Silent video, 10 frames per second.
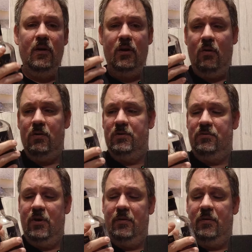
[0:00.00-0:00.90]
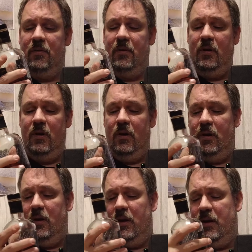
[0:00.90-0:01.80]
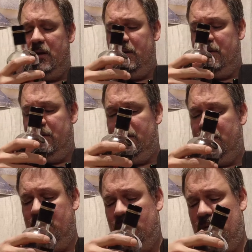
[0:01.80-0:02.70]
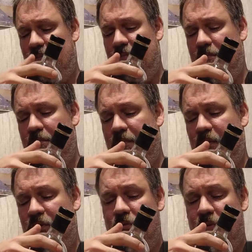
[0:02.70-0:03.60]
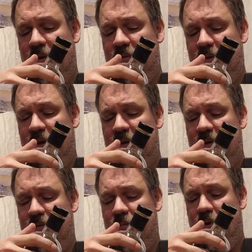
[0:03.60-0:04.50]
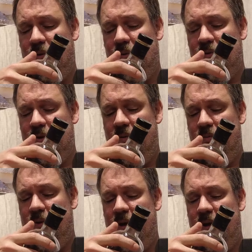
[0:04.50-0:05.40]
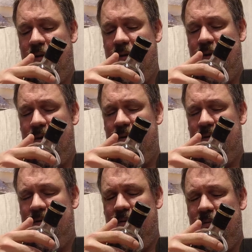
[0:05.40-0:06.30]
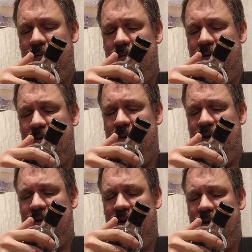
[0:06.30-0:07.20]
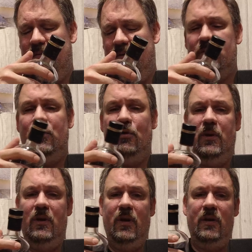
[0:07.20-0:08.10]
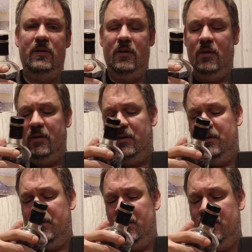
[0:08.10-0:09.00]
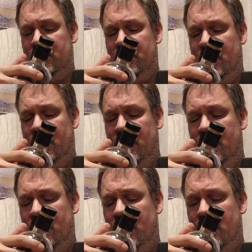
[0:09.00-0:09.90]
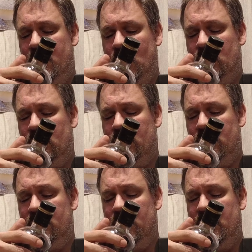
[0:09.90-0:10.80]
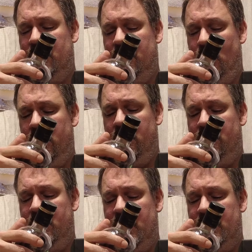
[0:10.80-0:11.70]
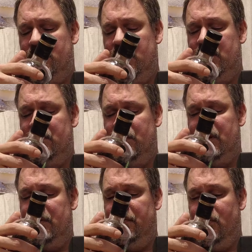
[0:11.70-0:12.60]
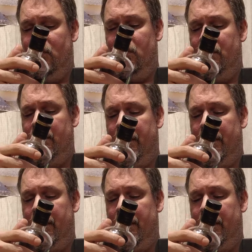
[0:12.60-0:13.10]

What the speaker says: cask strength, and 292 bottles only. Distilled on the 22nd of October 1996 and bottled on the 24th of May 2024.